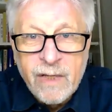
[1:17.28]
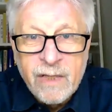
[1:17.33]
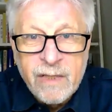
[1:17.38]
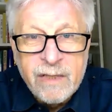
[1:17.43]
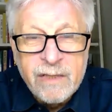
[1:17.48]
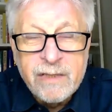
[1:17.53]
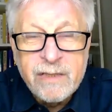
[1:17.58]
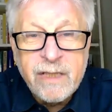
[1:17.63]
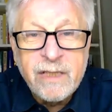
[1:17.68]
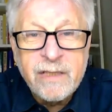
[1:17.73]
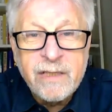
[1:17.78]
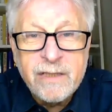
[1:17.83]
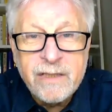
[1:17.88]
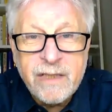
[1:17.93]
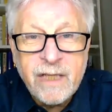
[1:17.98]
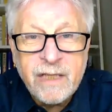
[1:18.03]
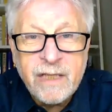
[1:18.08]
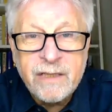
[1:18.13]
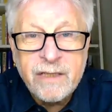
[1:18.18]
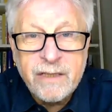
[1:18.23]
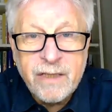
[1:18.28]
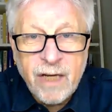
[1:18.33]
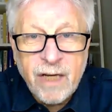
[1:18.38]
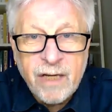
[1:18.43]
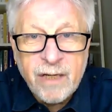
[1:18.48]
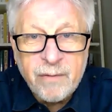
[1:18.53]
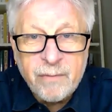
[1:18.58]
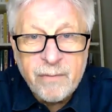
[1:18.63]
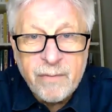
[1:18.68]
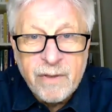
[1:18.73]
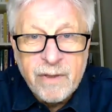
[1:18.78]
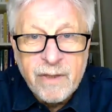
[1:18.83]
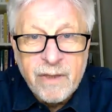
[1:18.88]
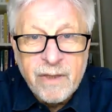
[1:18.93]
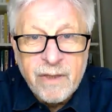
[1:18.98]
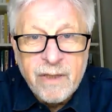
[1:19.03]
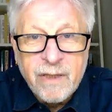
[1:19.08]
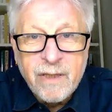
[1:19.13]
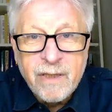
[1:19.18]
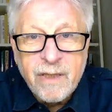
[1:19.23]
Since that time,
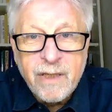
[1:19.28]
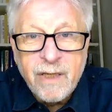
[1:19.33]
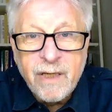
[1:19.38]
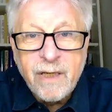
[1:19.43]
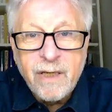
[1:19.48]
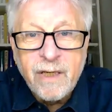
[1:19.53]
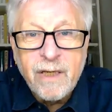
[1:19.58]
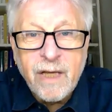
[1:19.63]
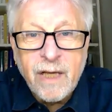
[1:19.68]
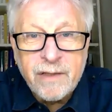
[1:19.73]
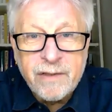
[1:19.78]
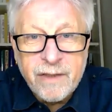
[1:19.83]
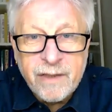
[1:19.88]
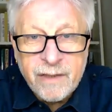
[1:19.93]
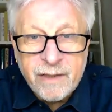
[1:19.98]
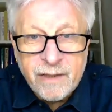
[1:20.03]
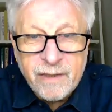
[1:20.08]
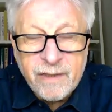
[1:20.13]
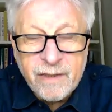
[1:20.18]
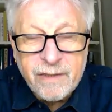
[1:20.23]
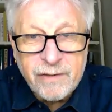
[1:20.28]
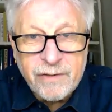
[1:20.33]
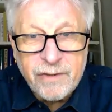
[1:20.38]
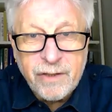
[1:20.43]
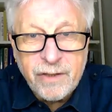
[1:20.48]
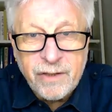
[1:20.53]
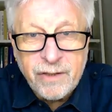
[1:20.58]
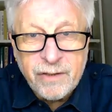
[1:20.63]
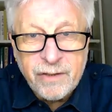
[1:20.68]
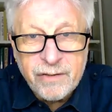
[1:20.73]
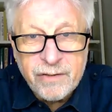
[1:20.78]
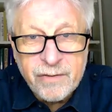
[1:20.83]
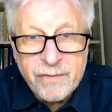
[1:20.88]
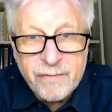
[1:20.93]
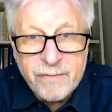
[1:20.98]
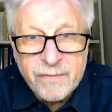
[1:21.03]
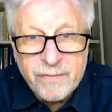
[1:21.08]
nothing has changed.